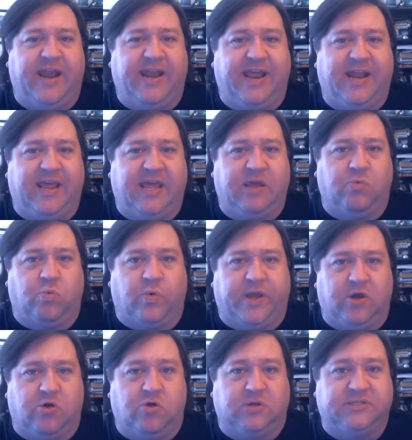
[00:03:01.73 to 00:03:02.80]
in any
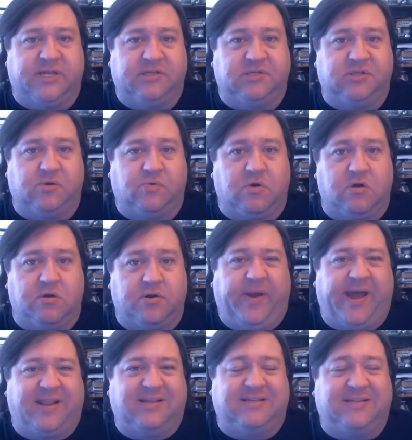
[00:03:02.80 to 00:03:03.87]
real sense of the word. We
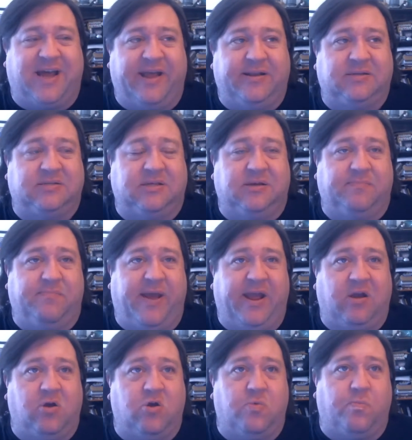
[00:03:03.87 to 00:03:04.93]
got to decide, is the
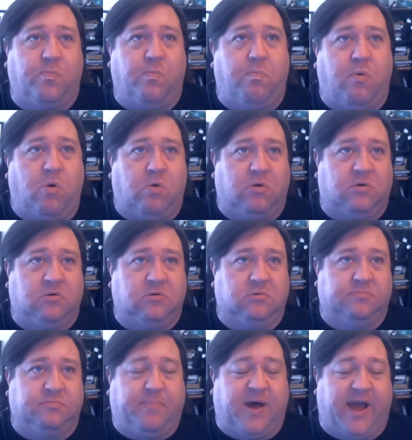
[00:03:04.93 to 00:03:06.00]
mayor more
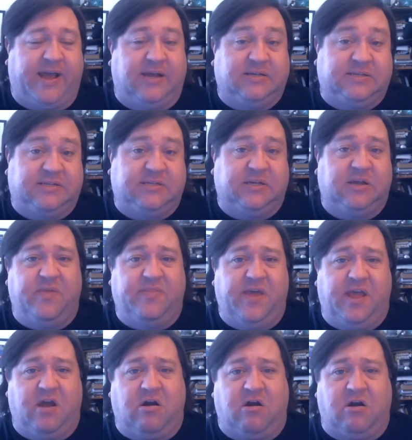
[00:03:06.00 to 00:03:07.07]
pious than
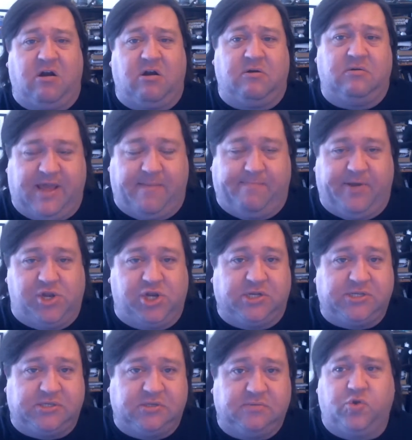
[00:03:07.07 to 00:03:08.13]
they are
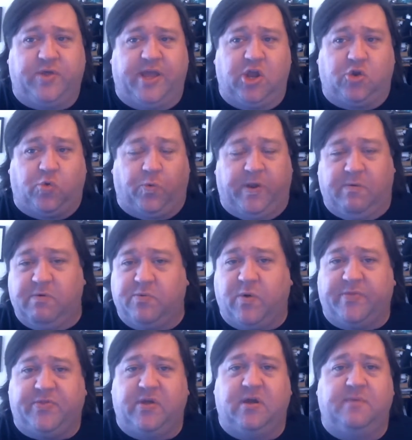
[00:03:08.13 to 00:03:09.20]
ambitious? Do they agree with
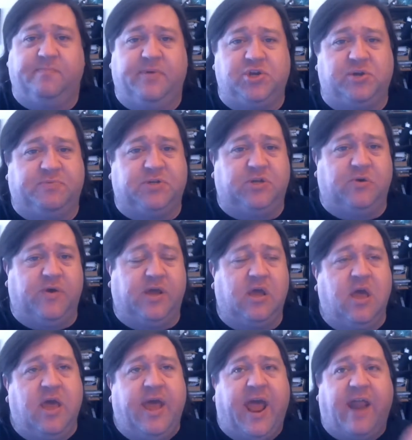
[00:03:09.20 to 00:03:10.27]
what the bishop's doing?
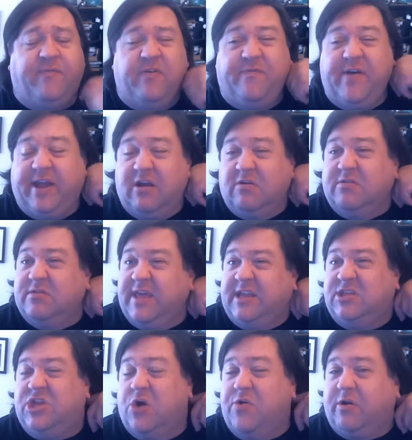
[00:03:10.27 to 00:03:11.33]
As we figure they
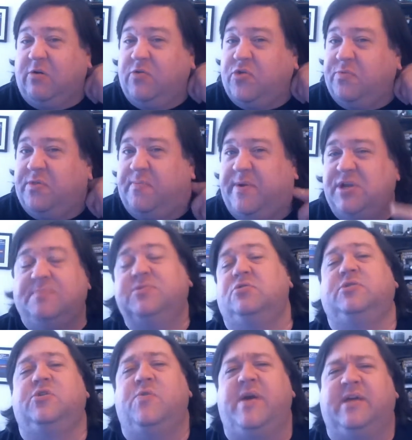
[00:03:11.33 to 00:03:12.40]
don't agree with what the bishops are
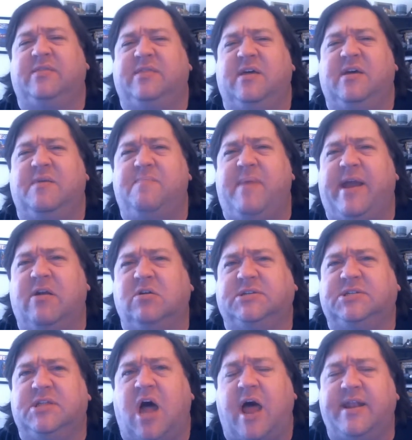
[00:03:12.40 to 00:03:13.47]
doing, the
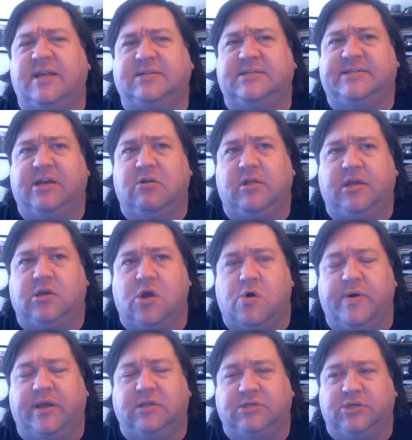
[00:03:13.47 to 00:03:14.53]
mayor's not necessarily
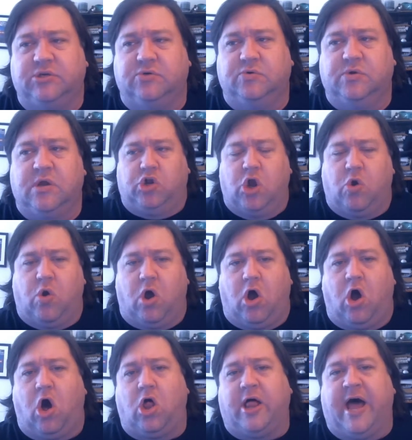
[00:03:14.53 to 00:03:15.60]
going to go
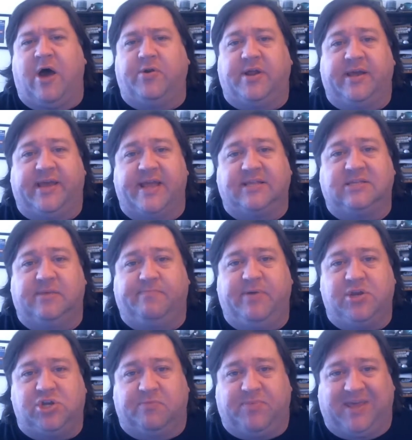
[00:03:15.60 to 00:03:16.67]
all out against the
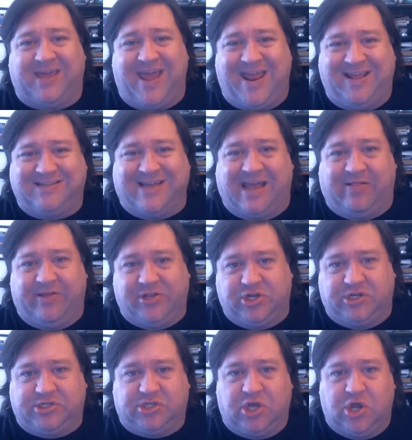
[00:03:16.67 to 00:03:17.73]
bishop. They can't exactly
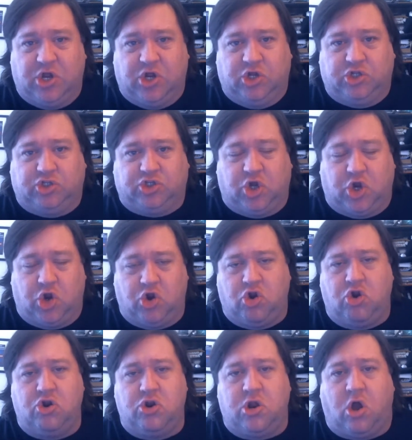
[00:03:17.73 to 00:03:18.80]
just
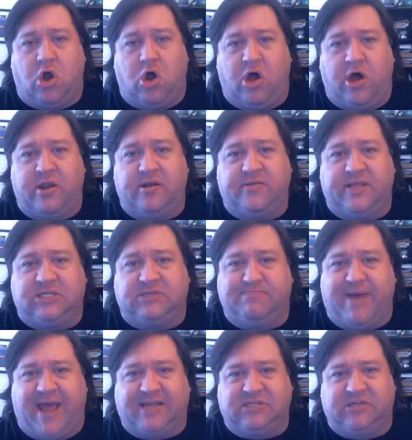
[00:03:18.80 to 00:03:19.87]
turn on this
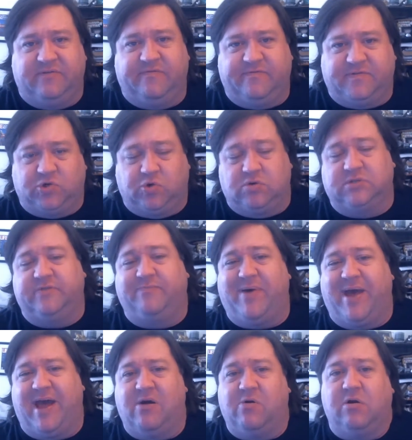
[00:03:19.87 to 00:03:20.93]
massive source of
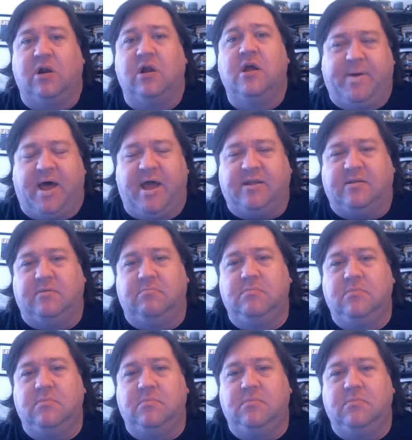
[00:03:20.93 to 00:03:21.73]
power, but